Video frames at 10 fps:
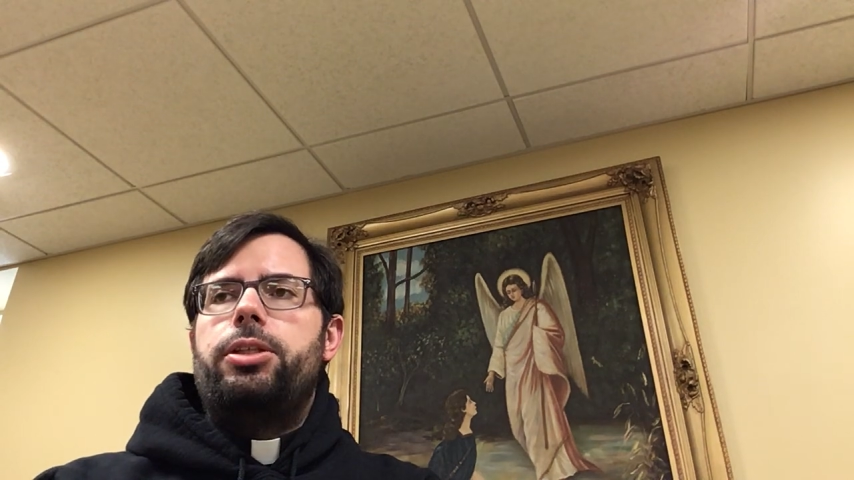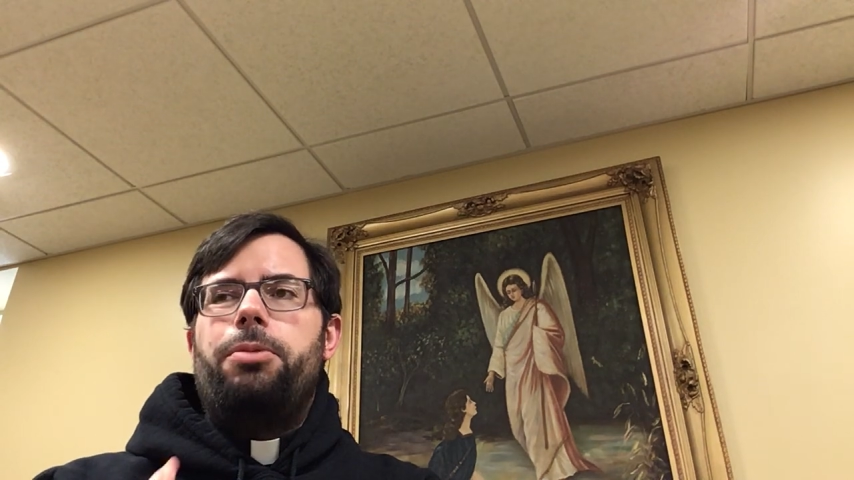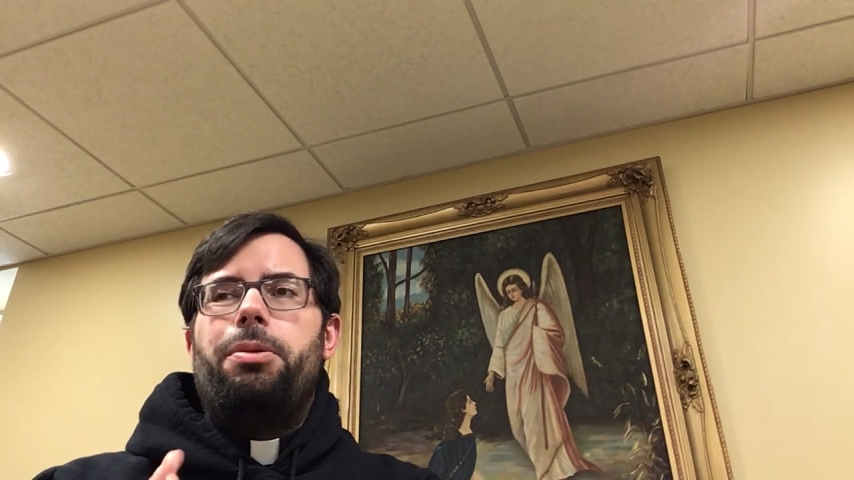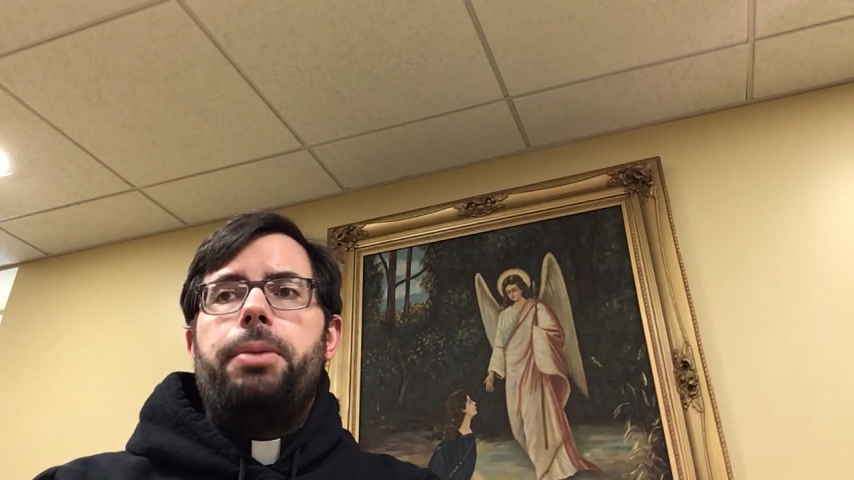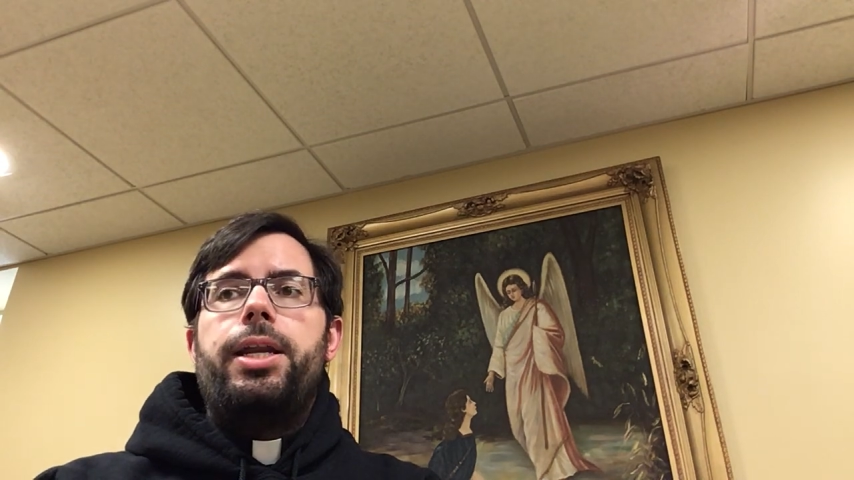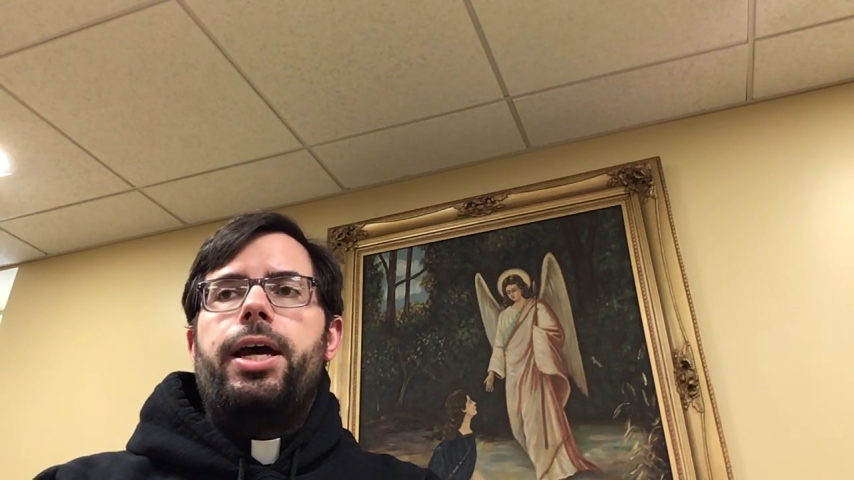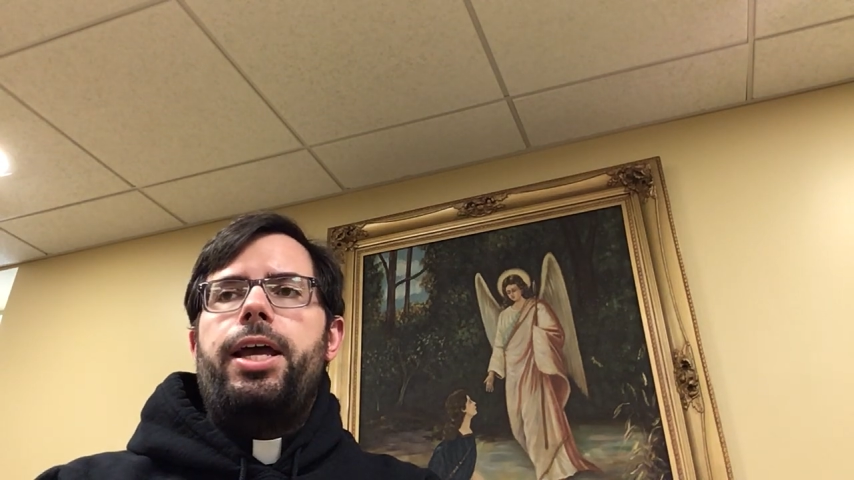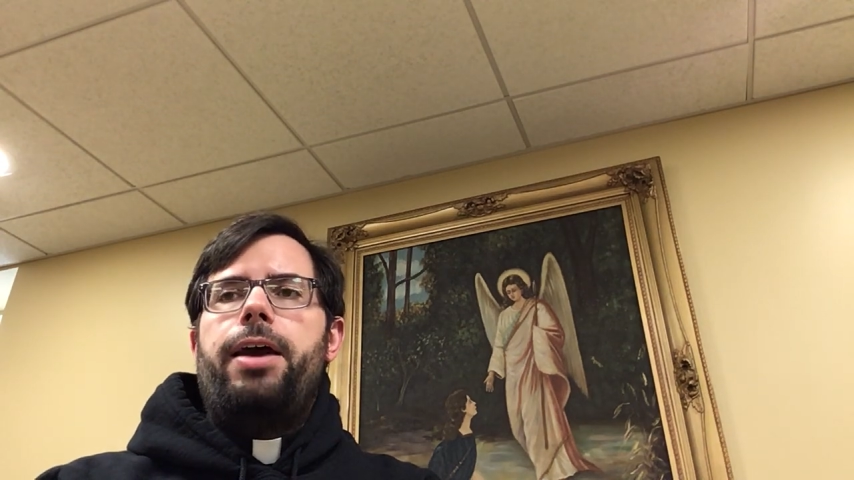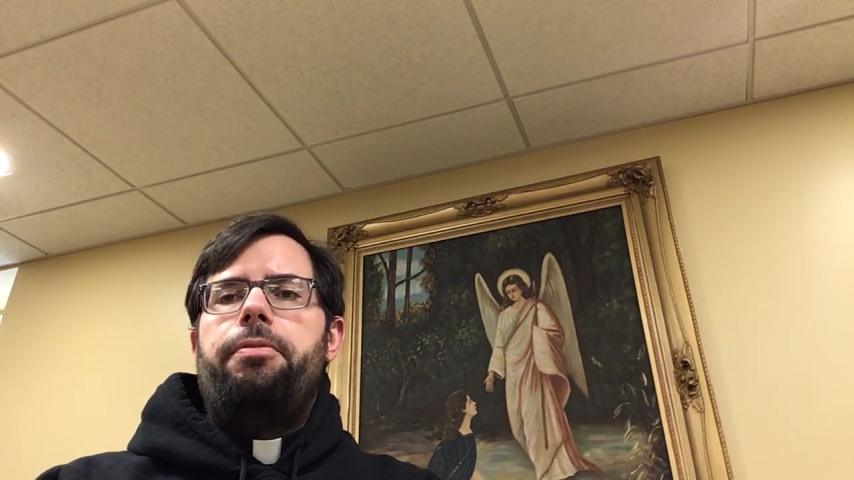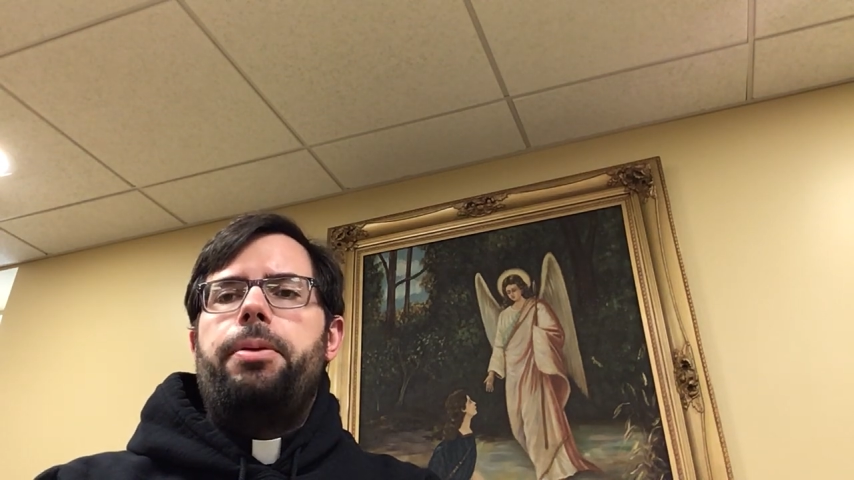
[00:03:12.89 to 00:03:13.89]
and we may not
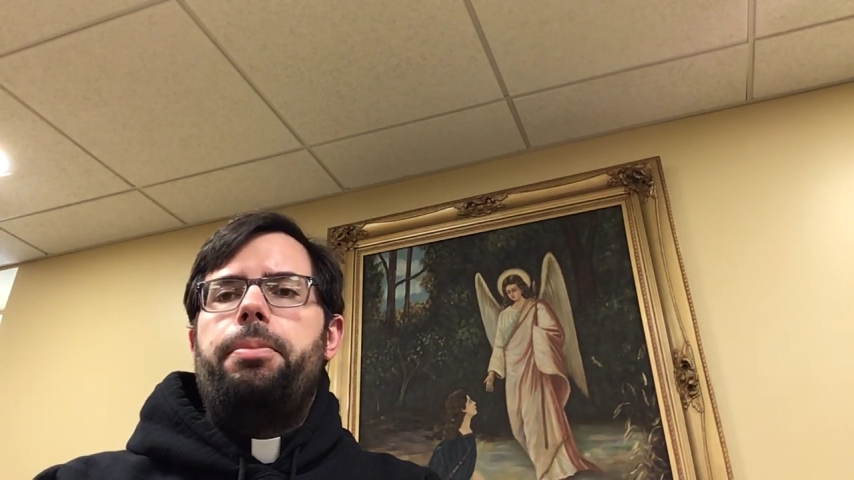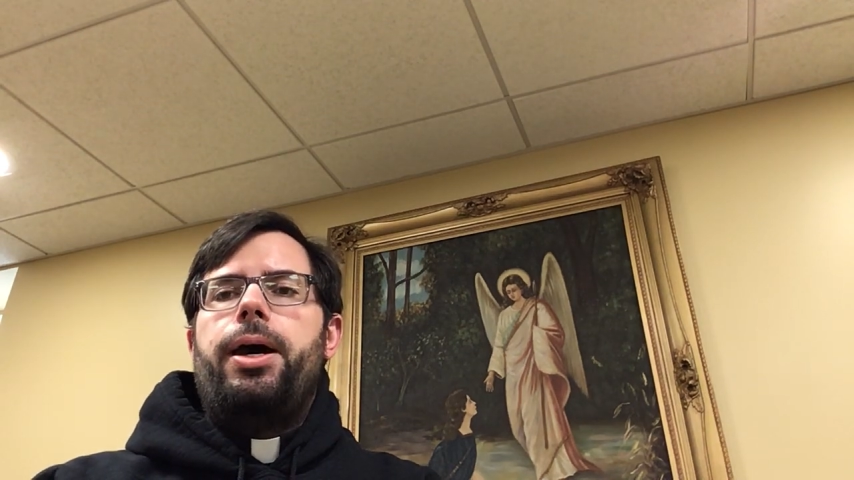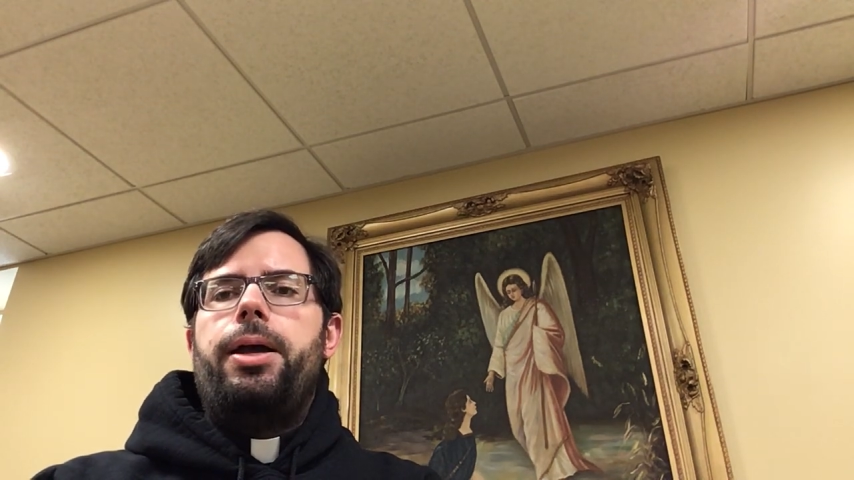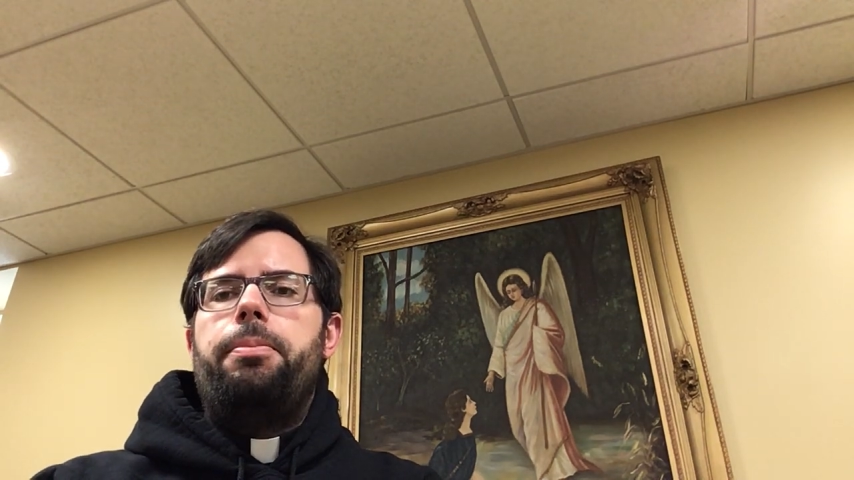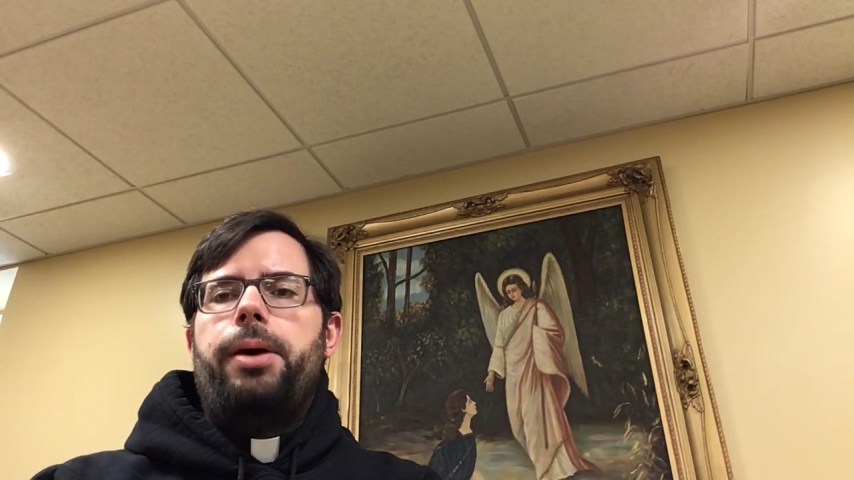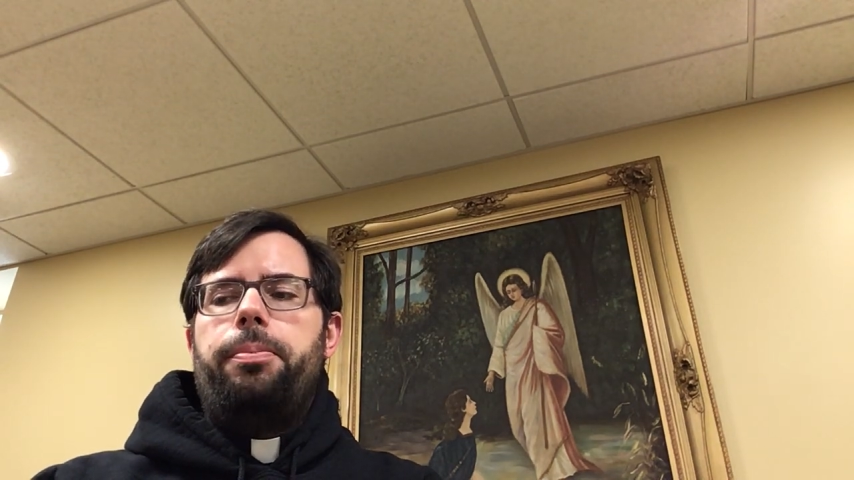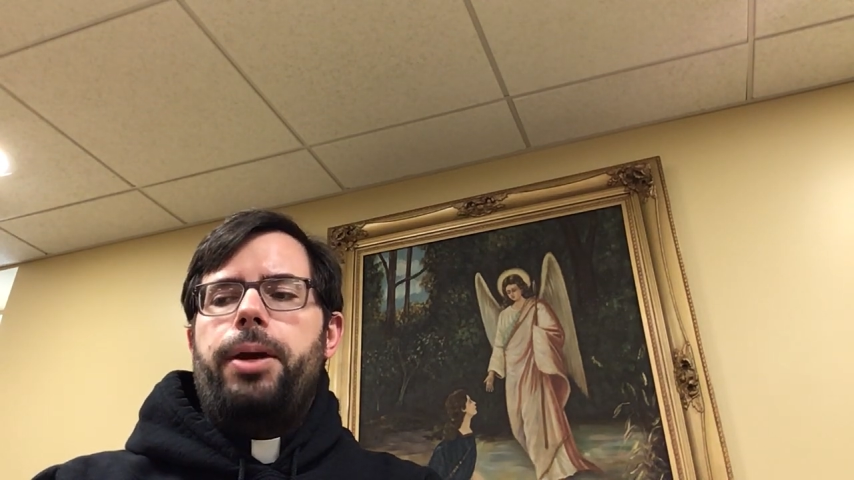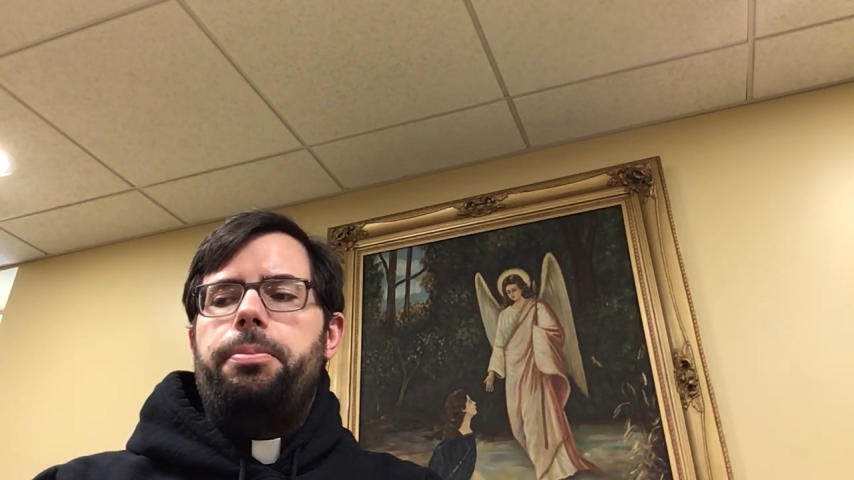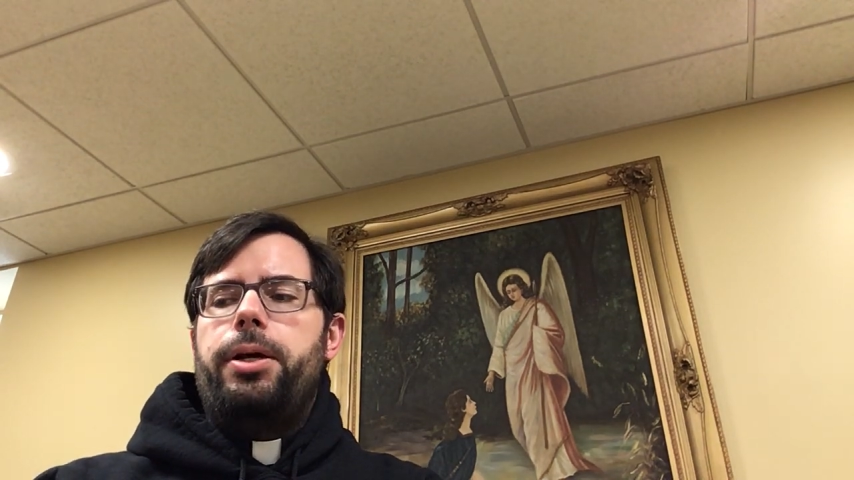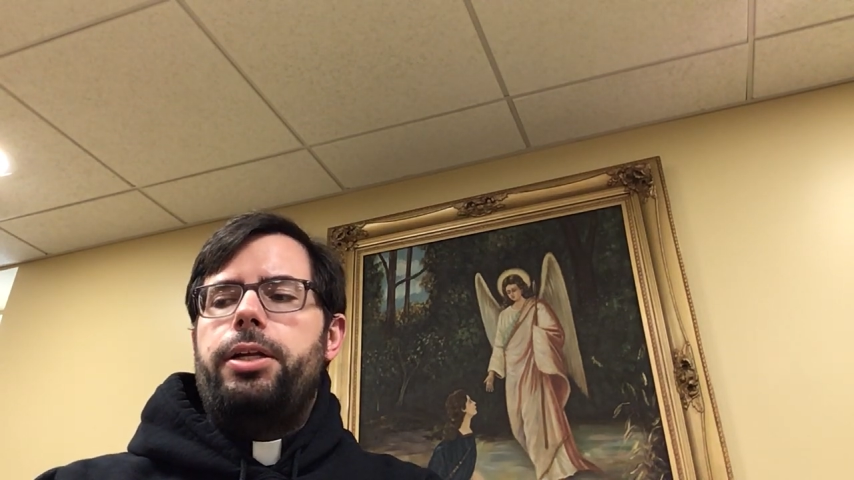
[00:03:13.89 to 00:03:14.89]
have them
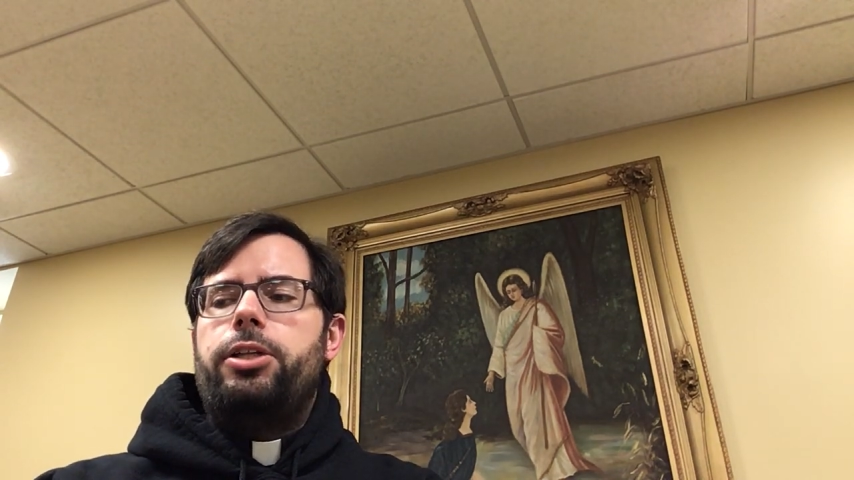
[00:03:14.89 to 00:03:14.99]
by Monday,